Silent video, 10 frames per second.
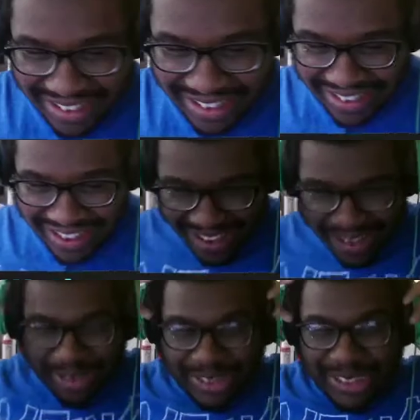Hey,
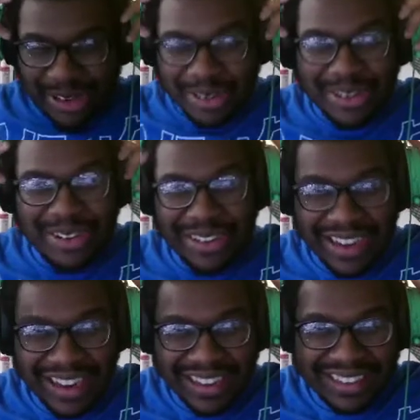what's going on,
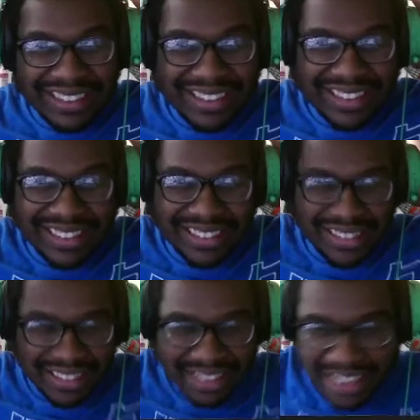guys?
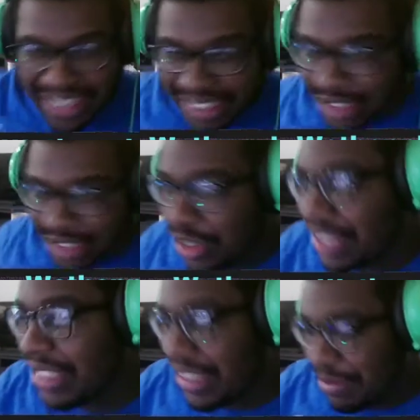So this
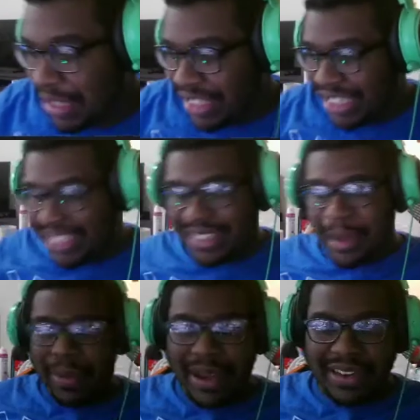is Mystic
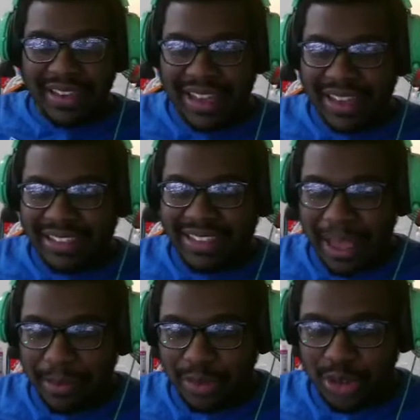Shop Podcast,
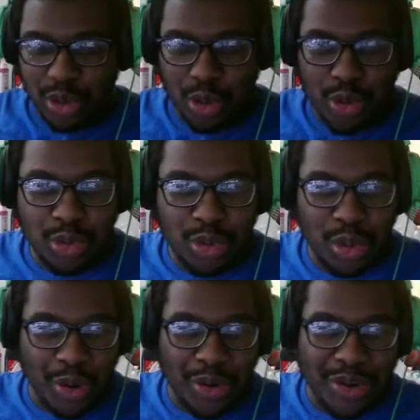episode
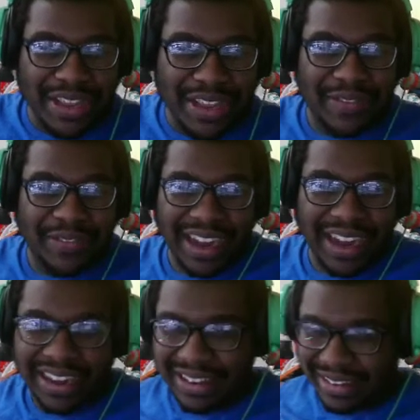
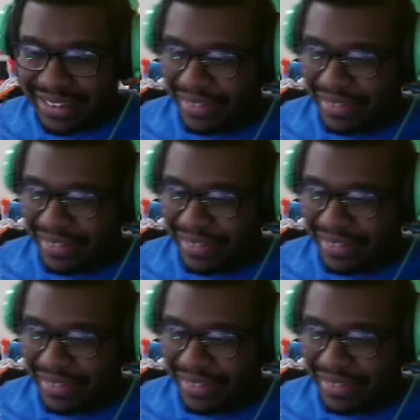35.